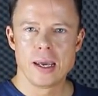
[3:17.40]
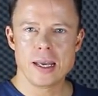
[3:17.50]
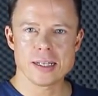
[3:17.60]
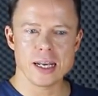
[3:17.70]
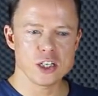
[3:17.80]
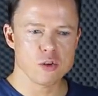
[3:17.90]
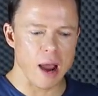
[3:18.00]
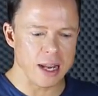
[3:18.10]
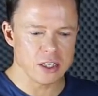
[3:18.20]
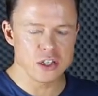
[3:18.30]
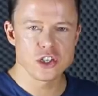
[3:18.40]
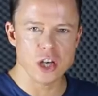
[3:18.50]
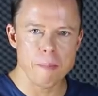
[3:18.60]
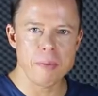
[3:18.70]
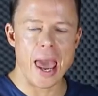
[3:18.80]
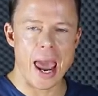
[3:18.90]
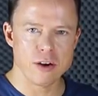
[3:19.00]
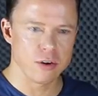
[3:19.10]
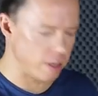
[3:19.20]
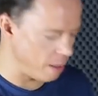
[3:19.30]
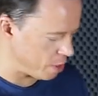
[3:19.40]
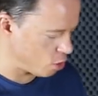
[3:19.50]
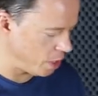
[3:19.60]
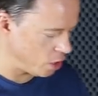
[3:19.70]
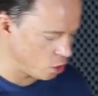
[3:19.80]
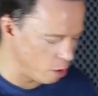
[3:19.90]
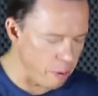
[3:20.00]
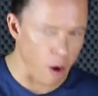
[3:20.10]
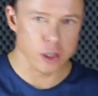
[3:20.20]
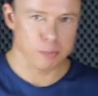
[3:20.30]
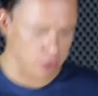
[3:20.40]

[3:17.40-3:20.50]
It's like trying to jump accurately between 2 points.